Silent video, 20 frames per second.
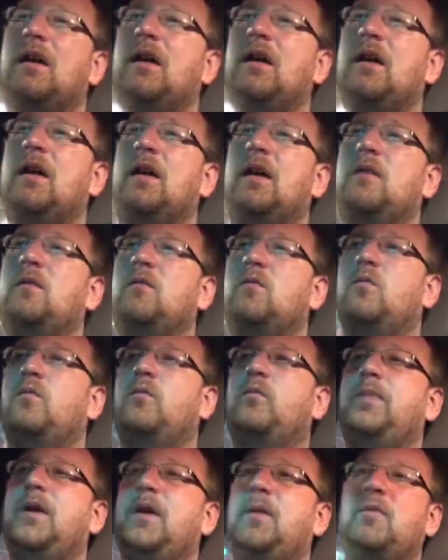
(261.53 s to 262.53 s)
And
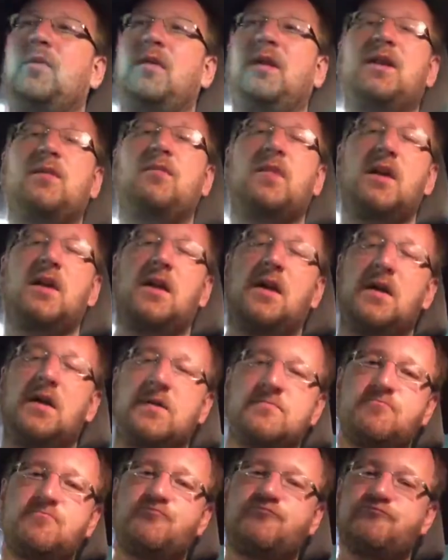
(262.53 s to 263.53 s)
people get
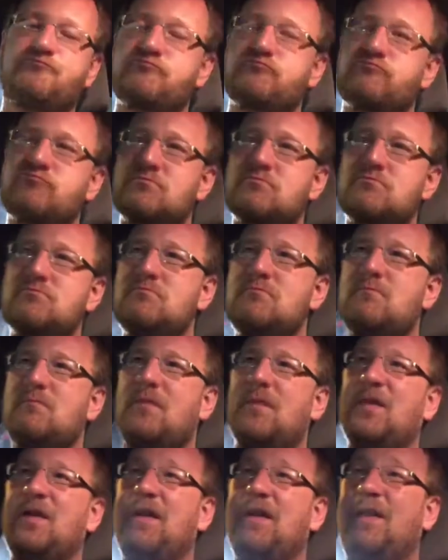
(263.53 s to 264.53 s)
married
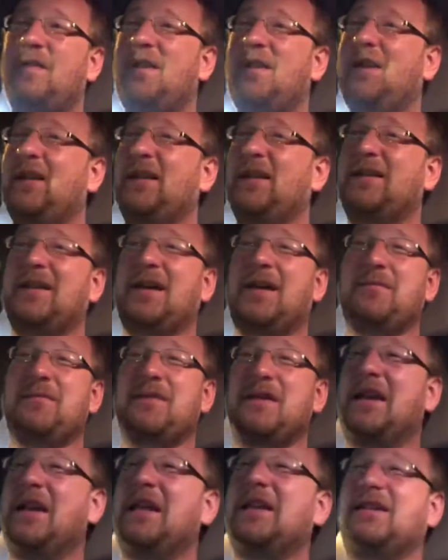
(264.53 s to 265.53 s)
and they get this
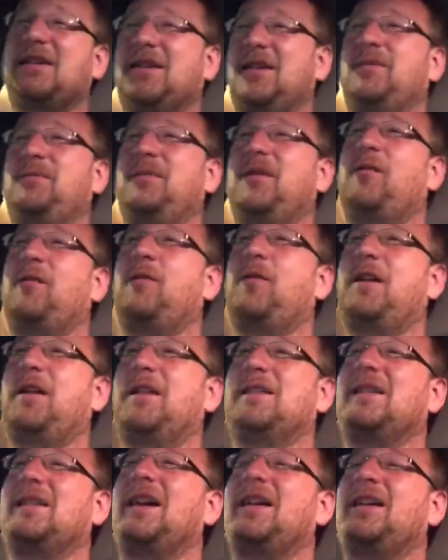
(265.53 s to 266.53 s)
amnesia about what
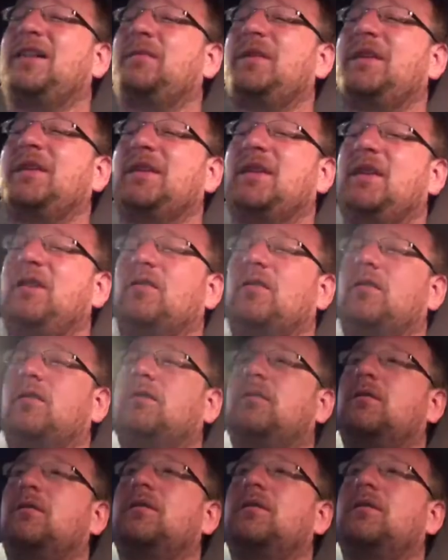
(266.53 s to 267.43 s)
it's like to be single.